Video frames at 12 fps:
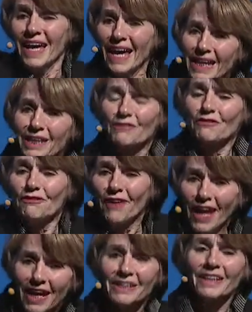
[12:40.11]
and in
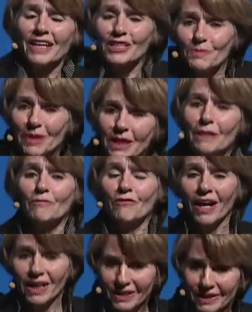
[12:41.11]
fact has become
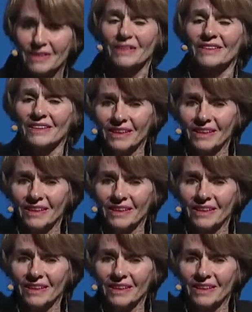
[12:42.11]
violent.